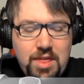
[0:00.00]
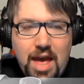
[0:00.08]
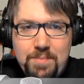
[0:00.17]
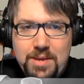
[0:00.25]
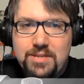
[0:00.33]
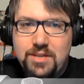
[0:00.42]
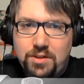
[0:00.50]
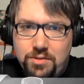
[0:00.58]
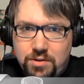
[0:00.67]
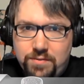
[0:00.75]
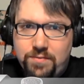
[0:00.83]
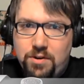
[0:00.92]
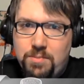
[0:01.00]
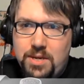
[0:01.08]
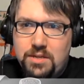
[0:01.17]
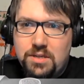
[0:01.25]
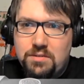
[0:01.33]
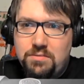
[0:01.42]
That means I'll learn from
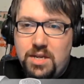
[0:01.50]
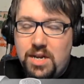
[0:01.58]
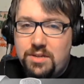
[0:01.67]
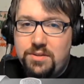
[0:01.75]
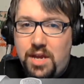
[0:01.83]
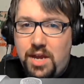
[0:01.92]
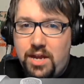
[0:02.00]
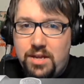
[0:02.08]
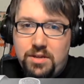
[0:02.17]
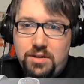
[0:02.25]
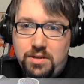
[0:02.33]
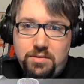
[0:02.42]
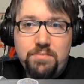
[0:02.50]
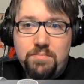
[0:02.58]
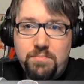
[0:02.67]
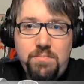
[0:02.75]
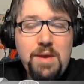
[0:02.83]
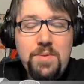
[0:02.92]
it and then uh,
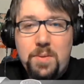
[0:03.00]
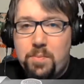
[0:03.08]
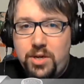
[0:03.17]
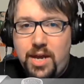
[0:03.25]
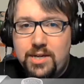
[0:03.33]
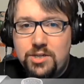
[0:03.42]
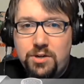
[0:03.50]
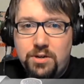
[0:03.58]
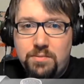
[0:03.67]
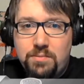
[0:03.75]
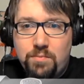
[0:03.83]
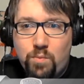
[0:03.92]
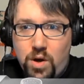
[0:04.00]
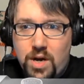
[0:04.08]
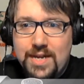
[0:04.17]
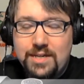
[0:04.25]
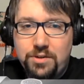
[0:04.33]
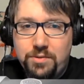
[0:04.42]
maybe put extra
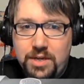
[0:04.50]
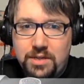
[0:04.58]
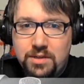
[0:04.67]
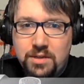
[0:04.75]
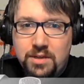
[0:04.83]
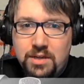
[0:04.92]
work into it,